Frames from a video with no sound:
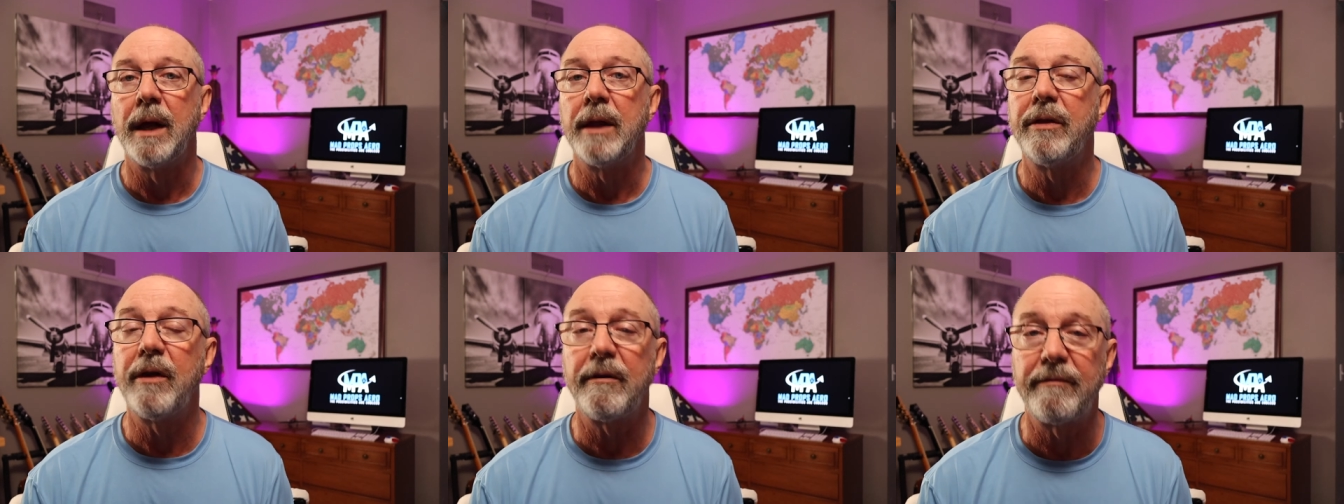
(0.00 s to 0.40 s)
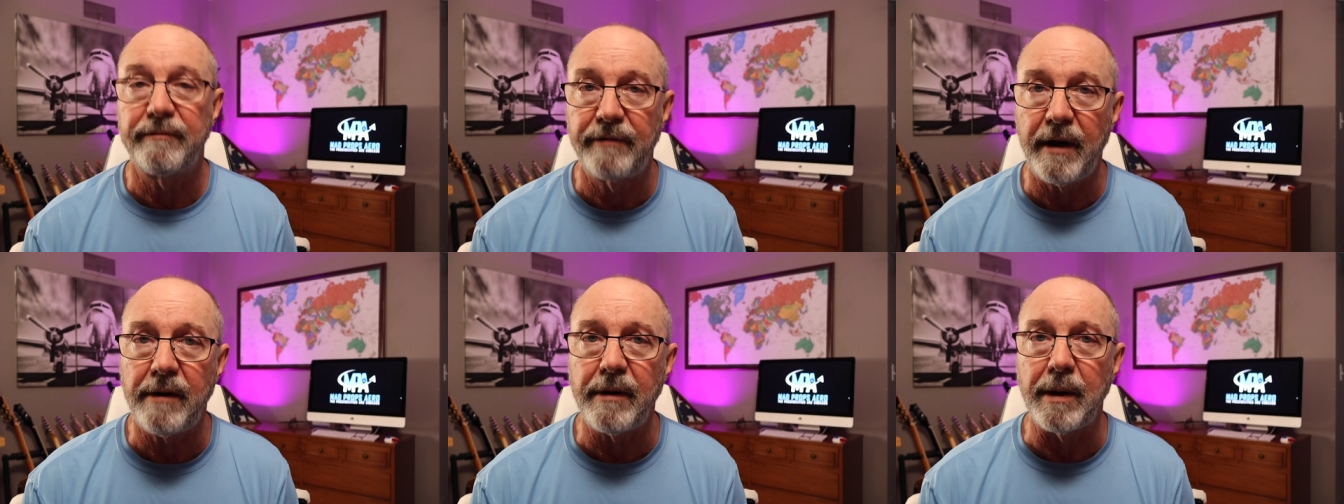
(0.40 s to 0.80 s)
they're
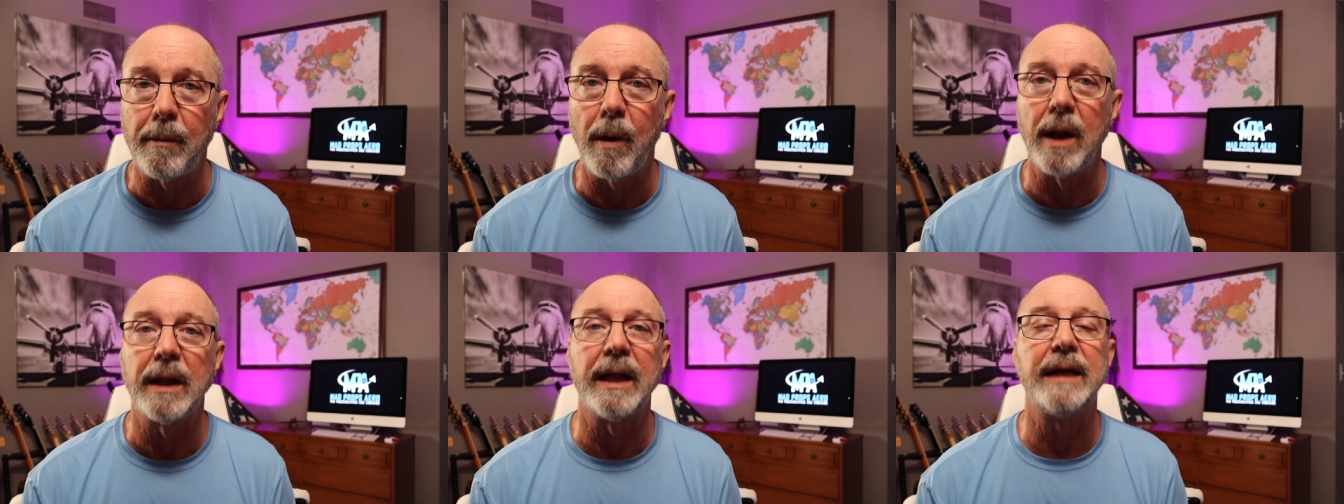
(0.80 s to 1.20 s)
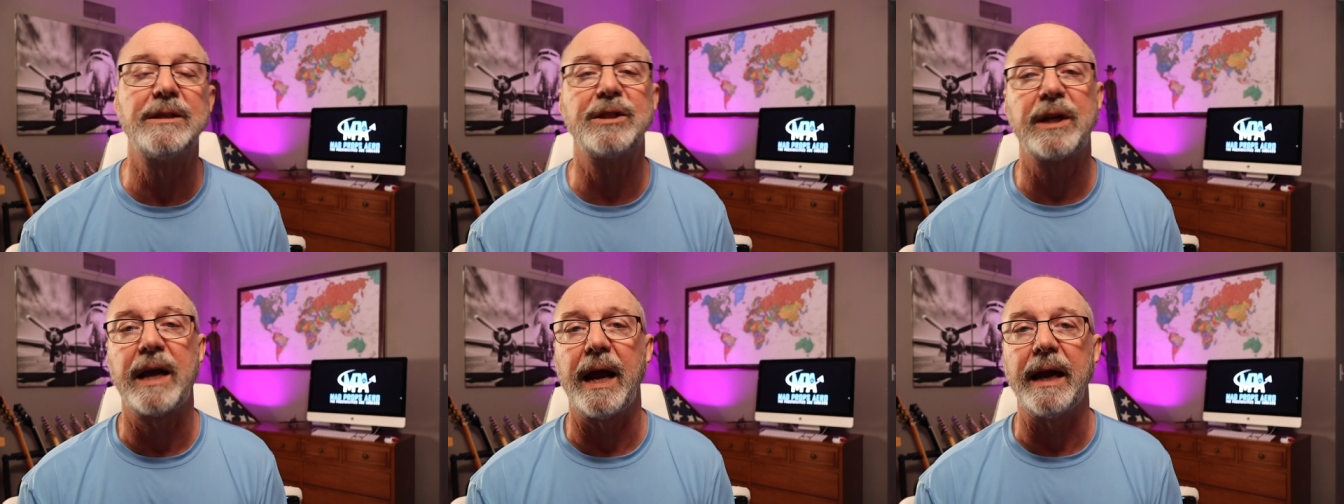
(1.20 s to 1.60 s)
very well
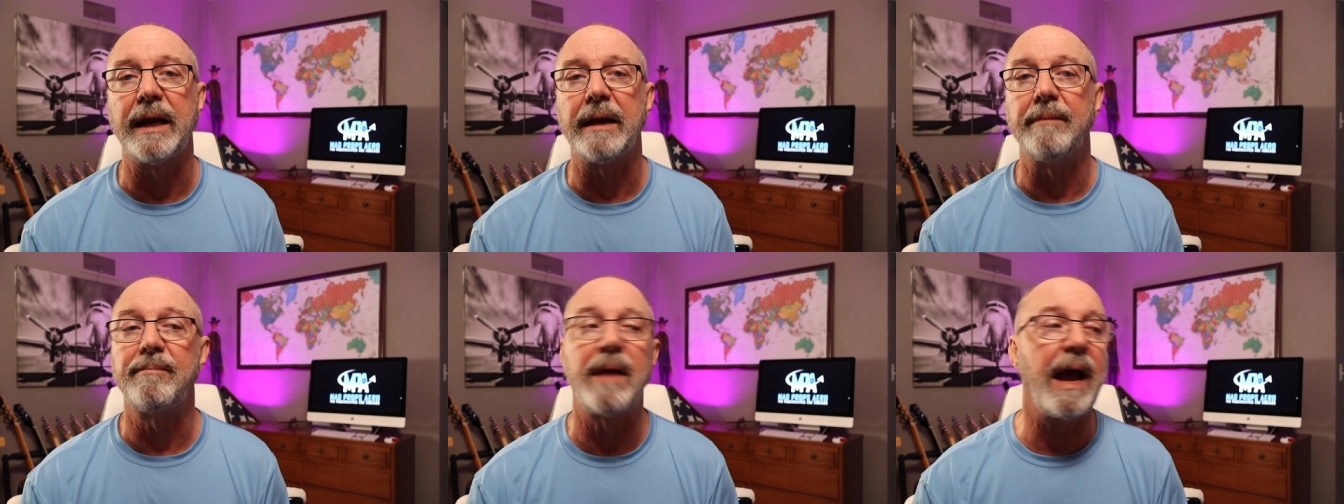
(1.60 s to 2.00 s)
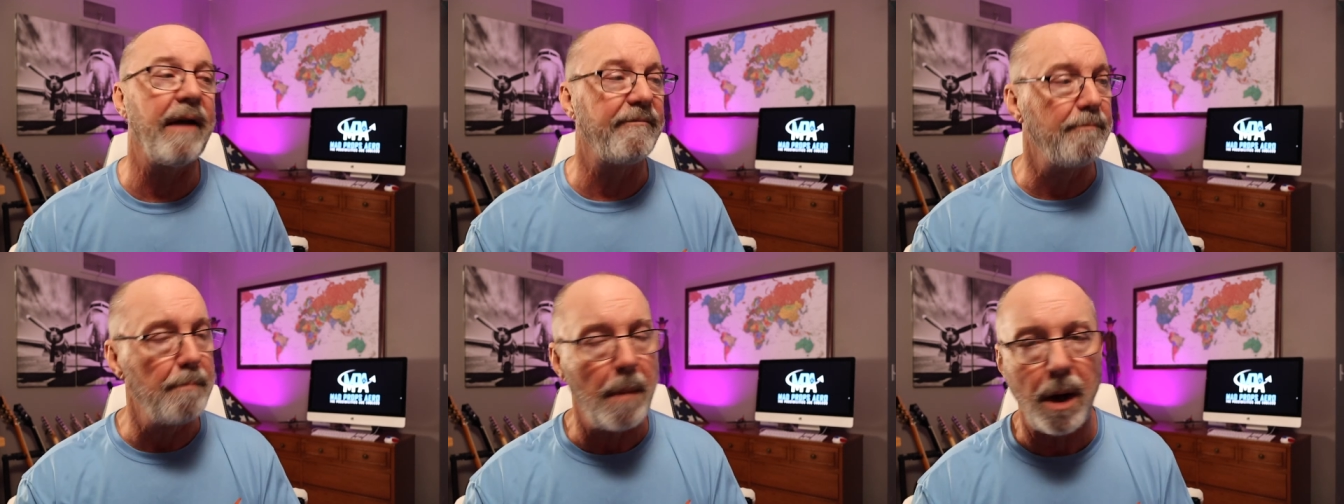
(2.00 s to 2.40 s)
educated. They
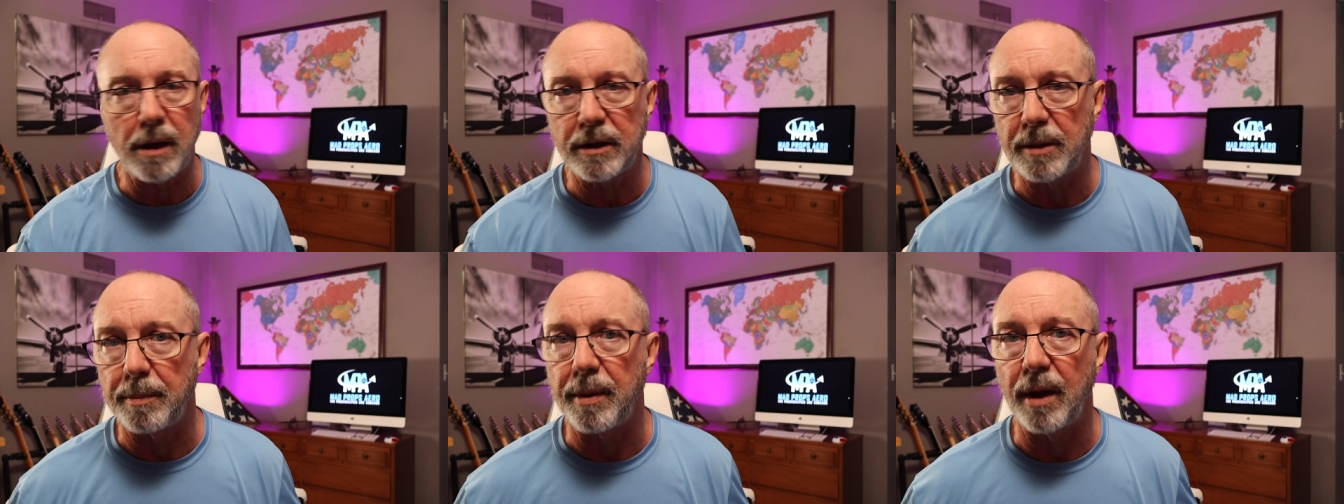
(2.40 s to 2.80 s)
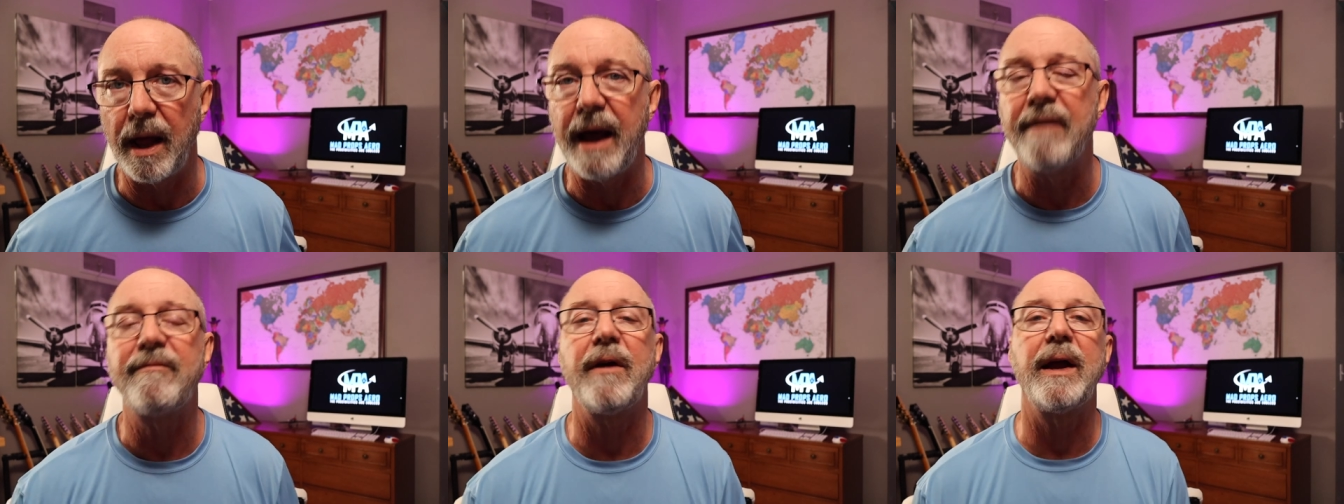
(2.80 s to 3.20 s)
have multiple
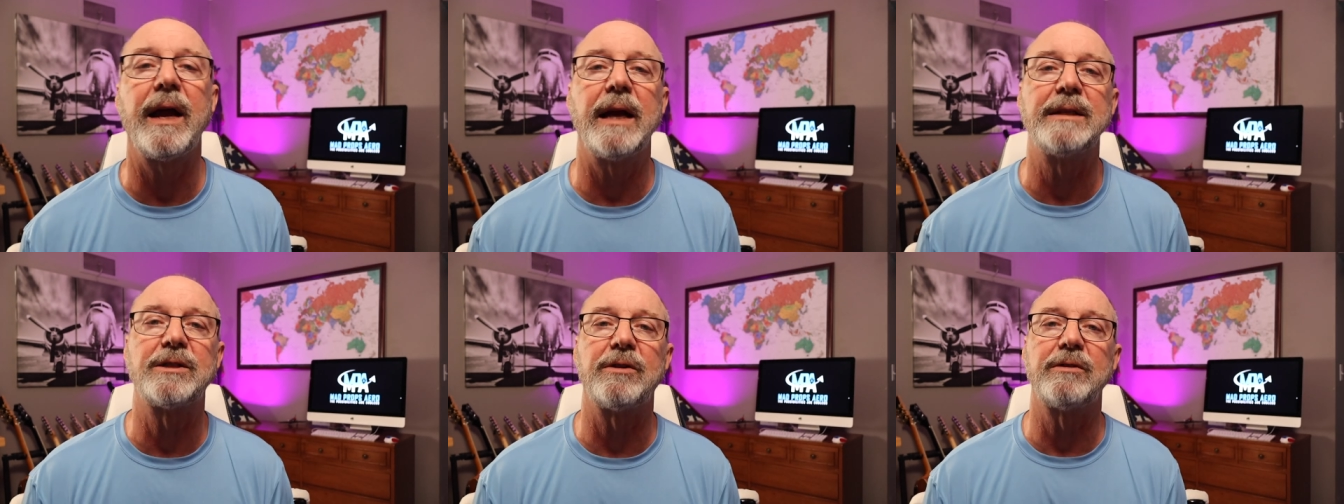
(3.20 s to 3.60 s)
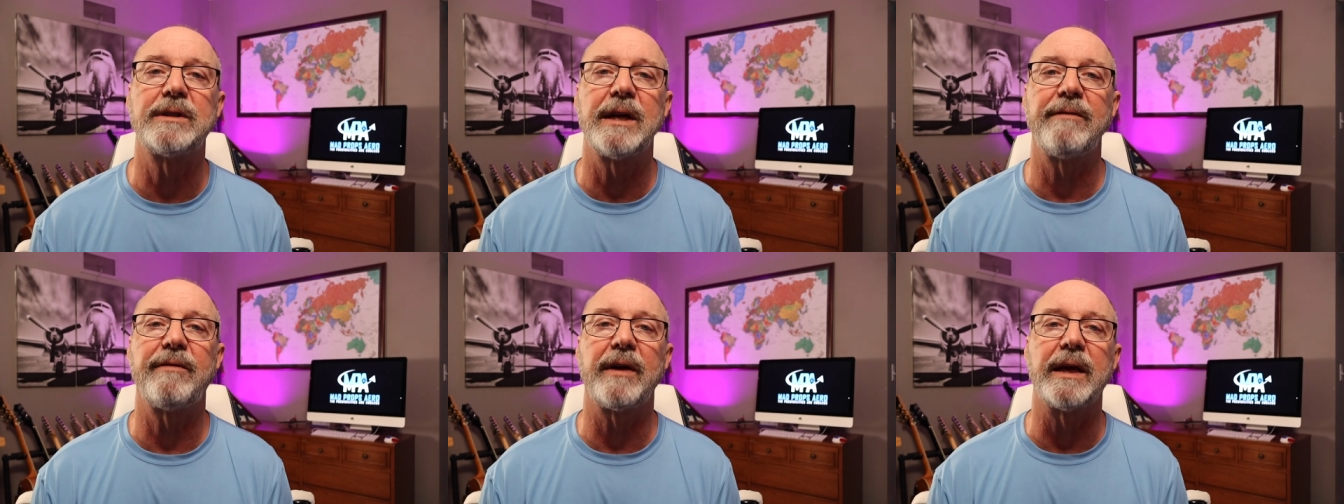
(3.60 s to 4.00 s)
FAA
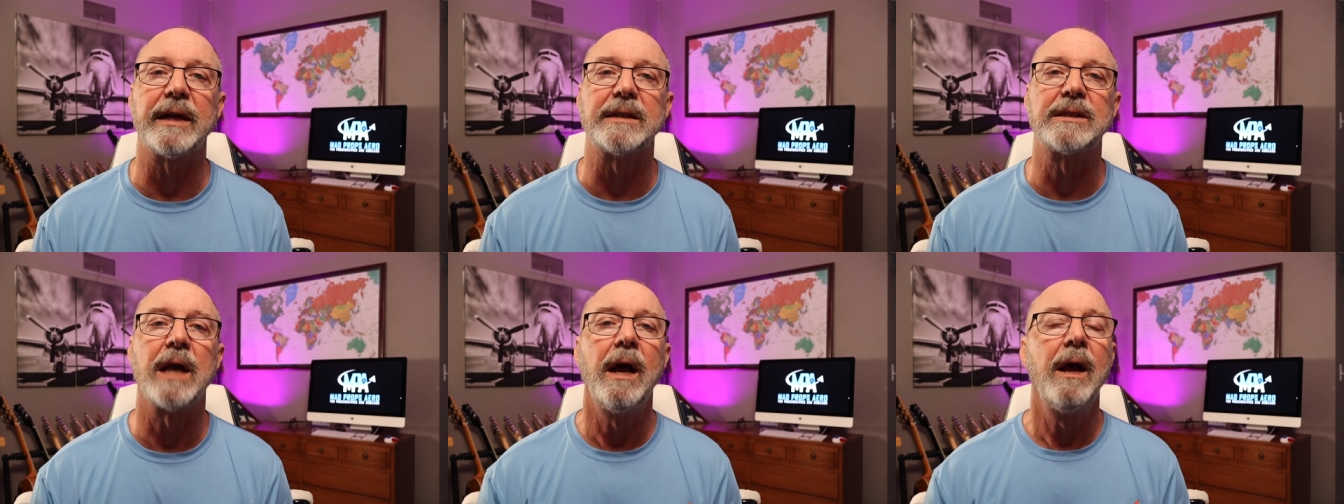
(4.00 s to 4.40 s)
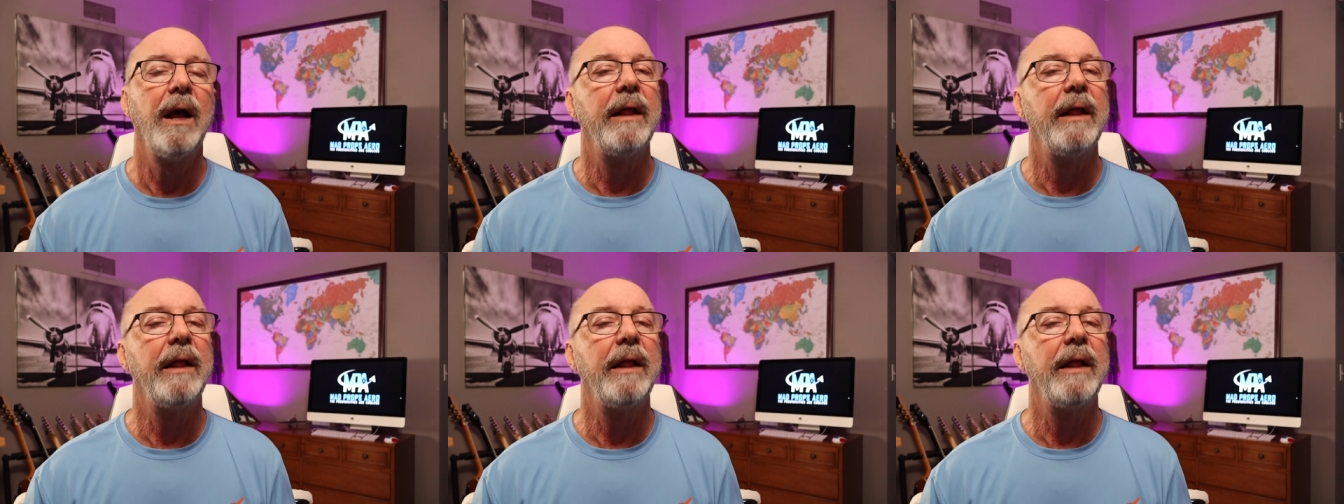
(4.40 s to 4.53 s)
certificates.